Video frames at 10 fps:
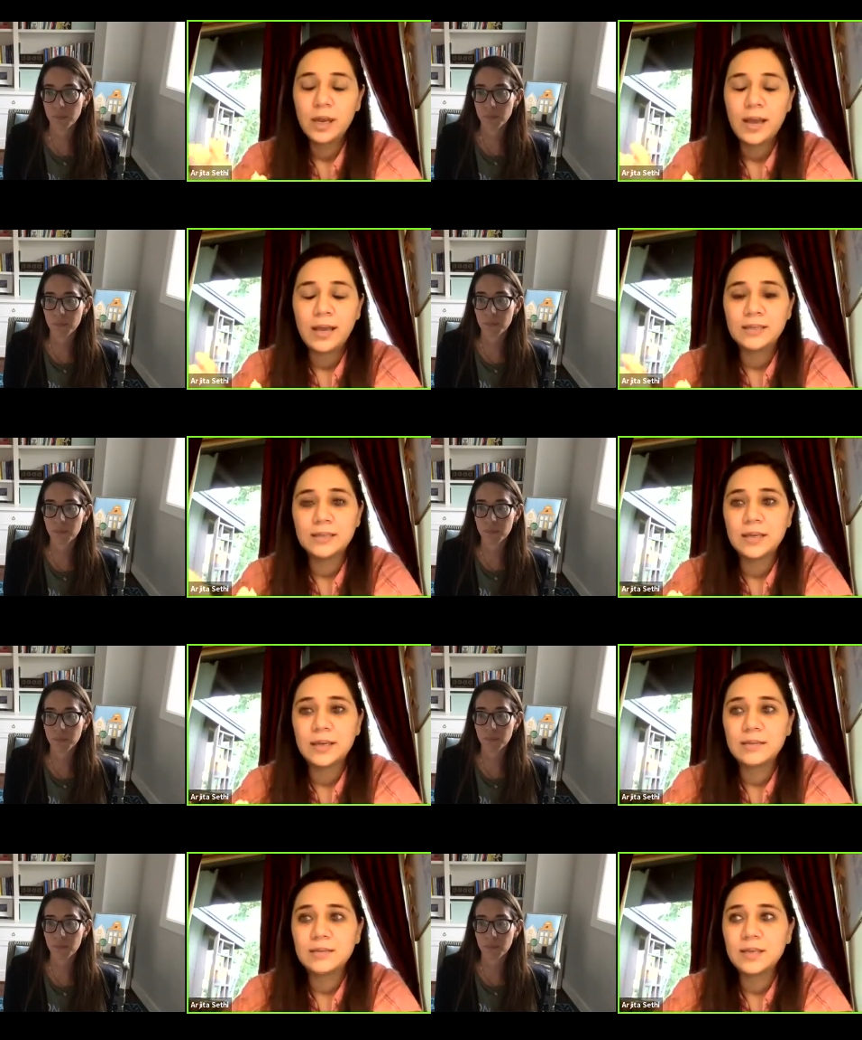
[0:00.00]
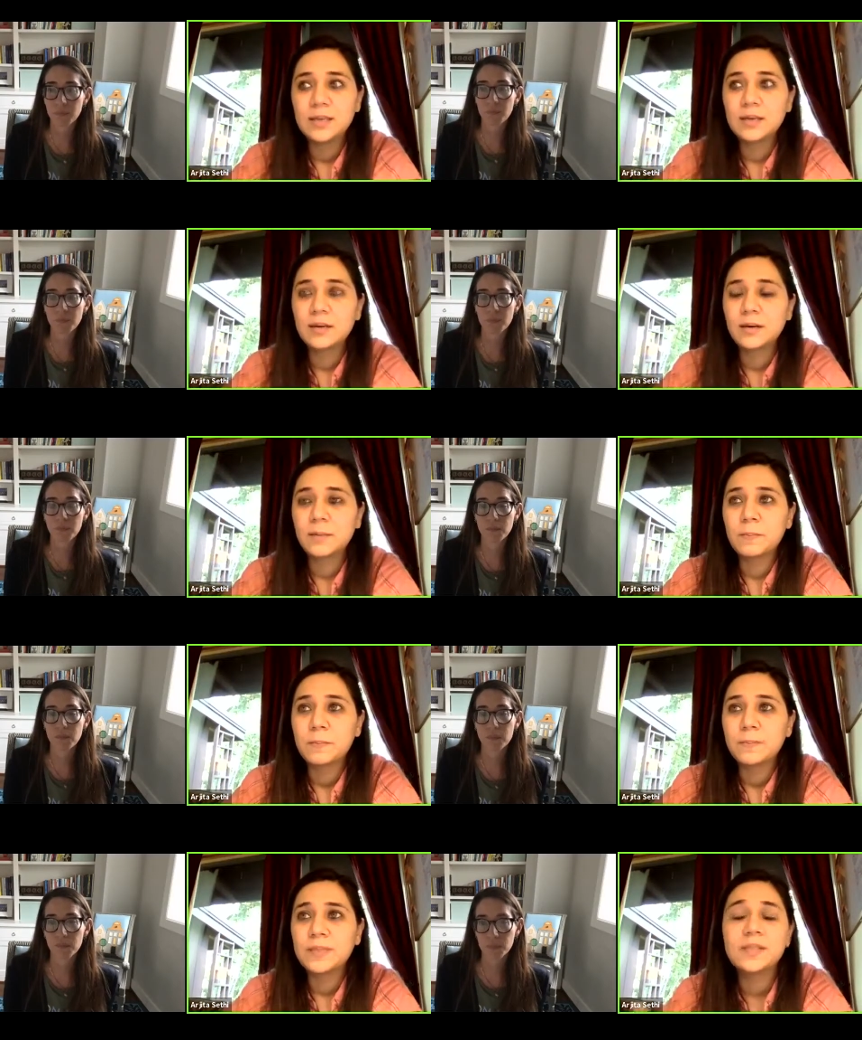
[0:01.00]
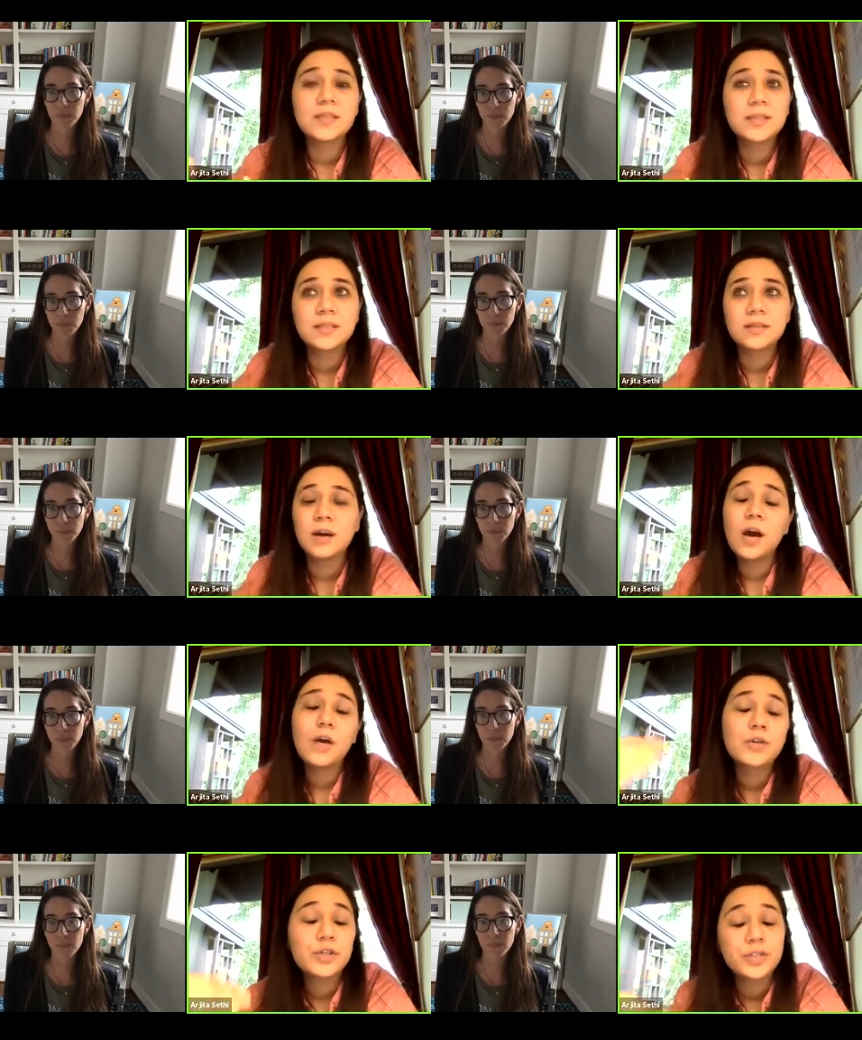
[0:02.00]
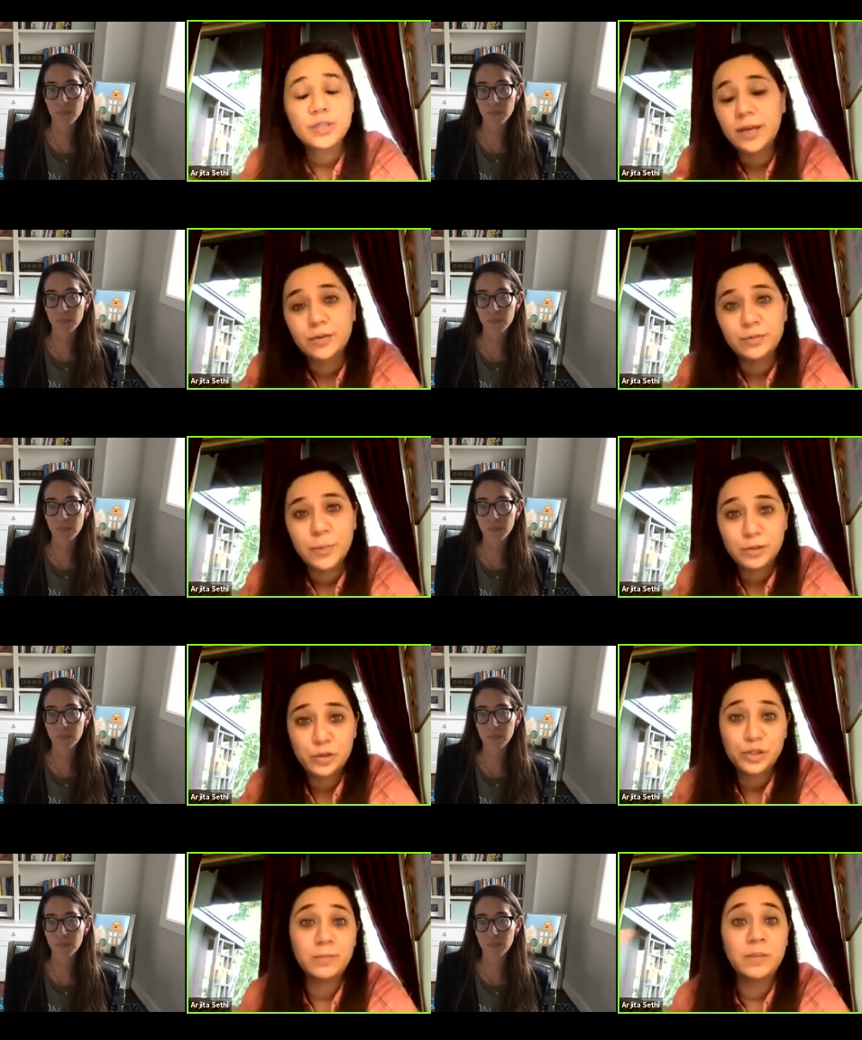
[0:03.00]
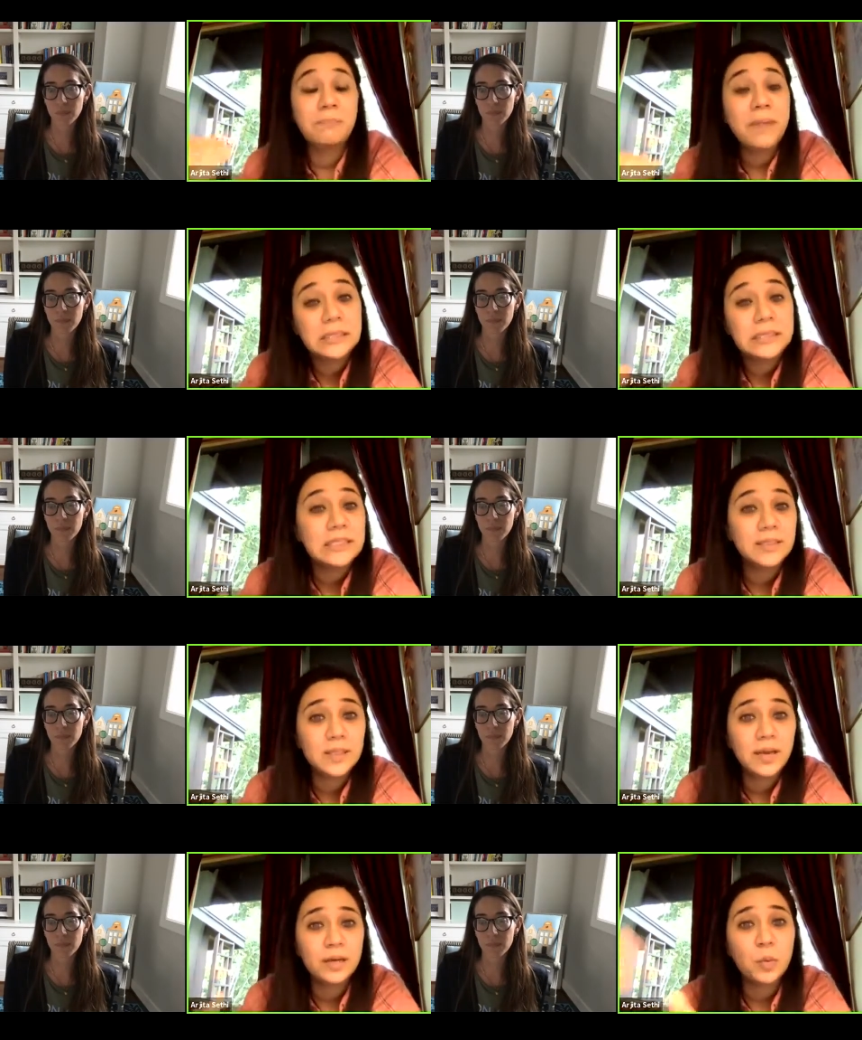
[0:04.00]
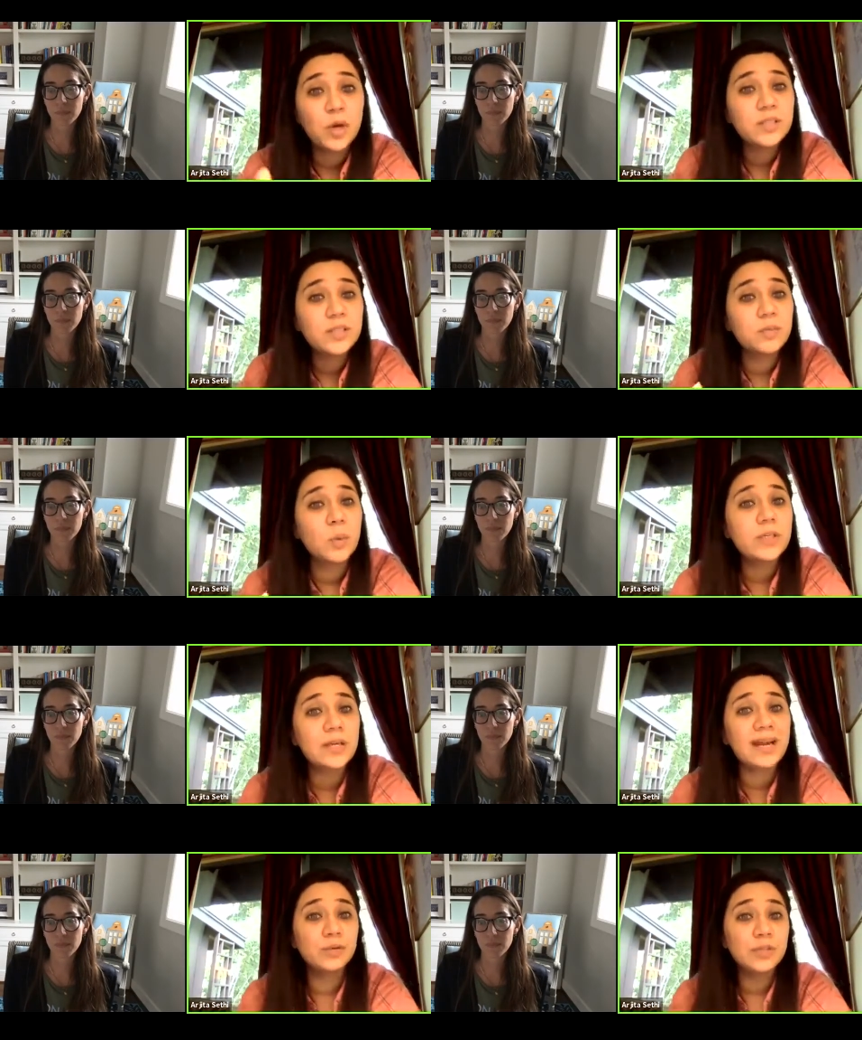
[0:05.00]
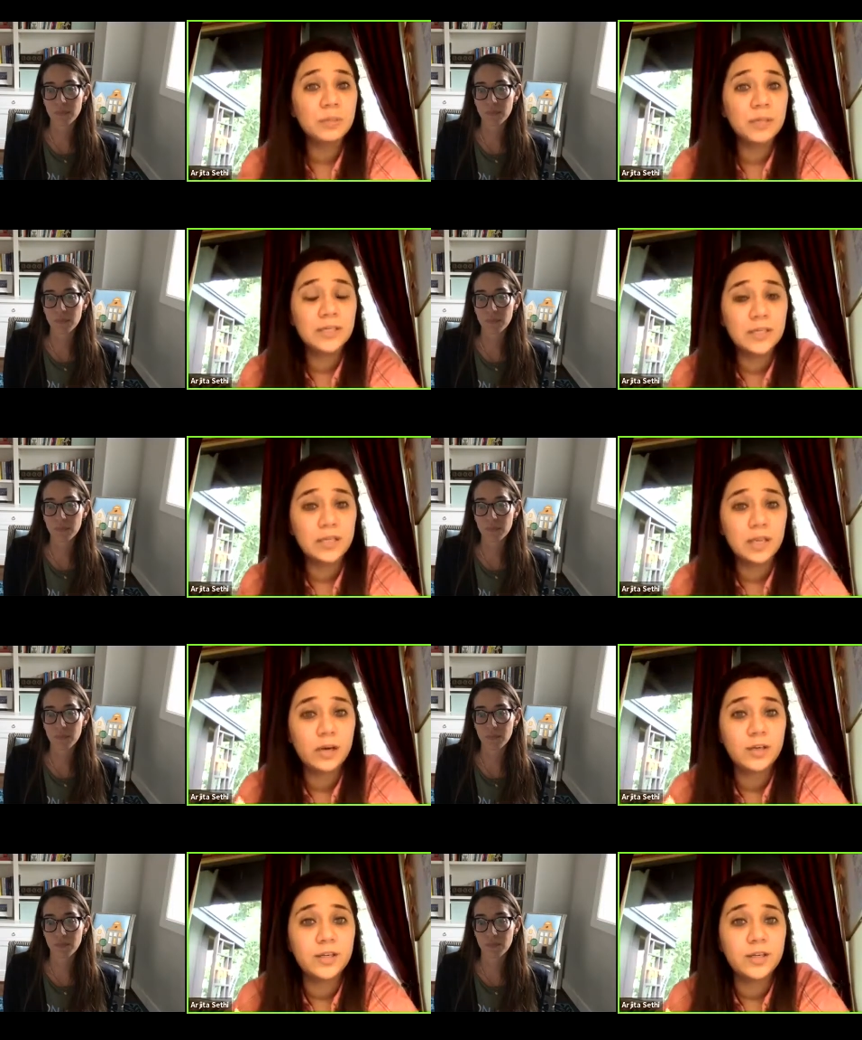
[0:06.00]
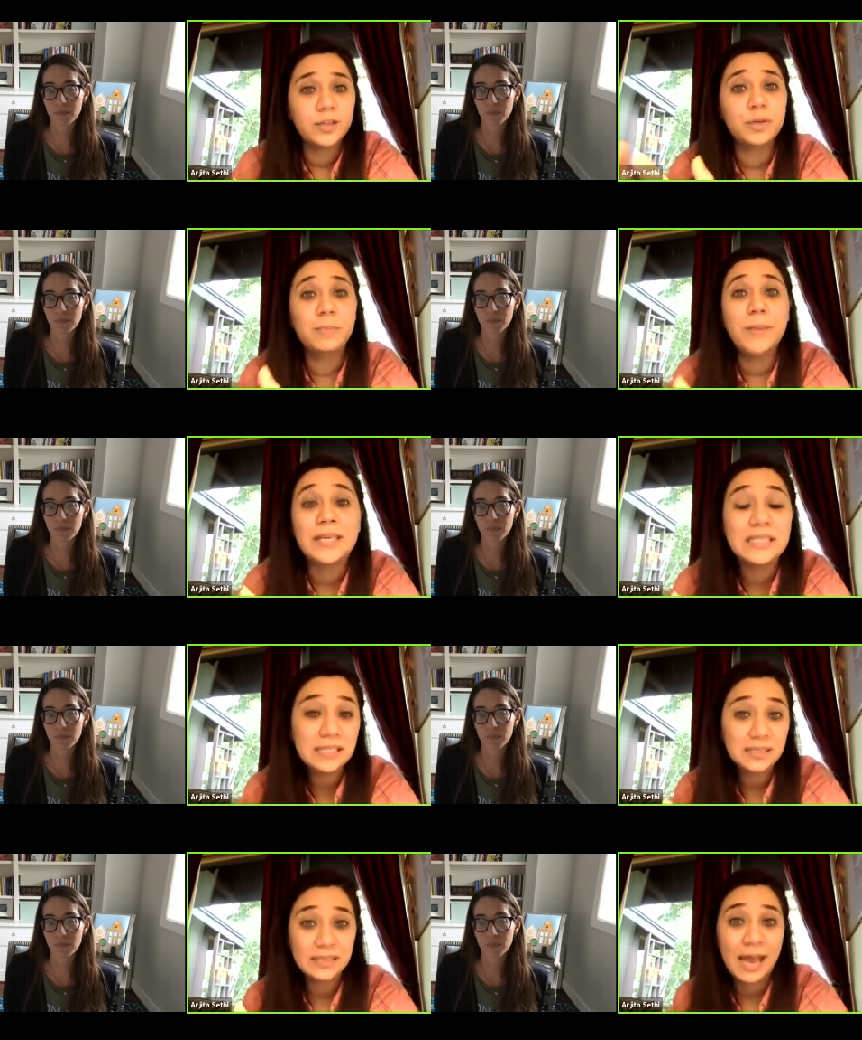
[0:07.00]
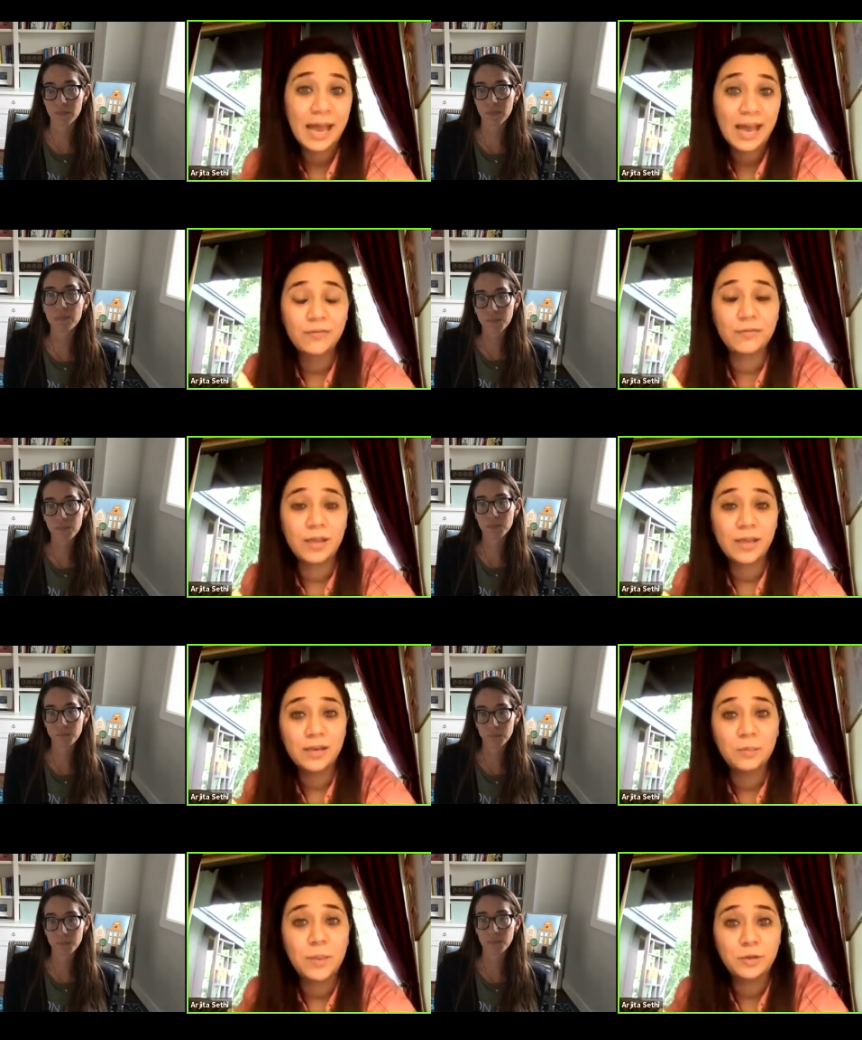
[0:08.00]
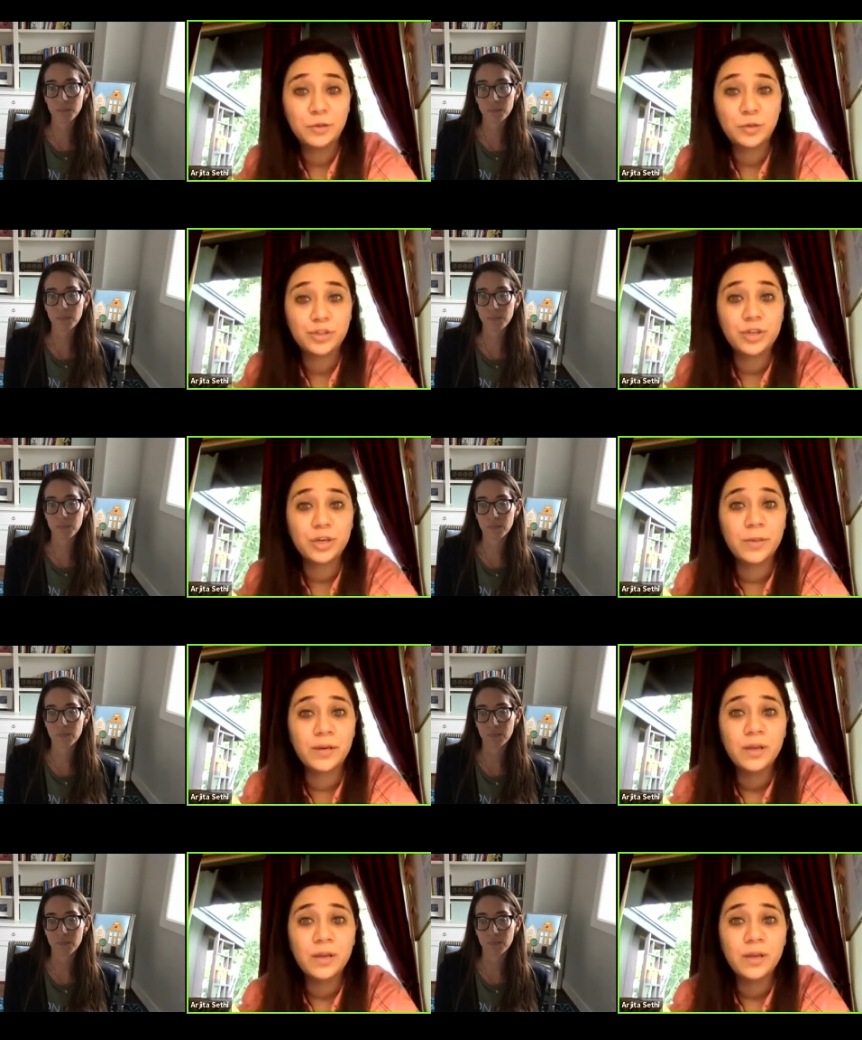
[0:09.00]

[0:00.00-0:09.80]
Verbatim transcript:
Speaker 1: and i think uh, this is the other side of mentorship the mentee side what what accountability caroline should mentees have in mentorship and